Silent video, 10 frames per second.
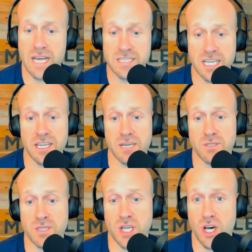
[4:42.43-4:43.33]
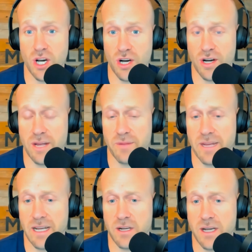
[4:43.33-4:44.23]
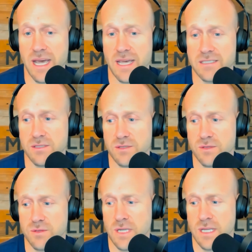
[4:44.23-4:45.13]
And I'll tell you, it was hard. I mean, I go back to,